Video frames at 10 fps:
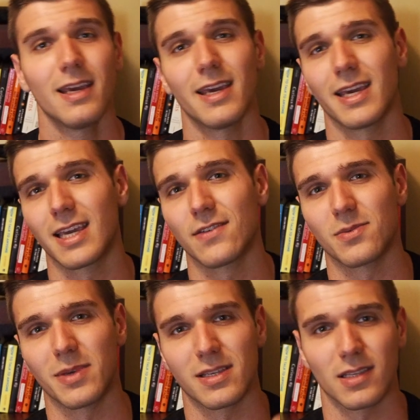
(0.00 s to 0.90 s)
it gives
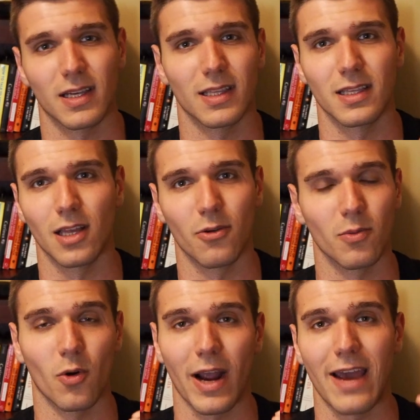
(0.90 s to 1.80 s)
me a slightly lower,
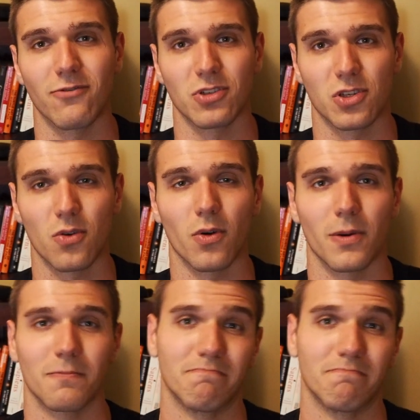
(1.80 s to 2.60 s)
more average score.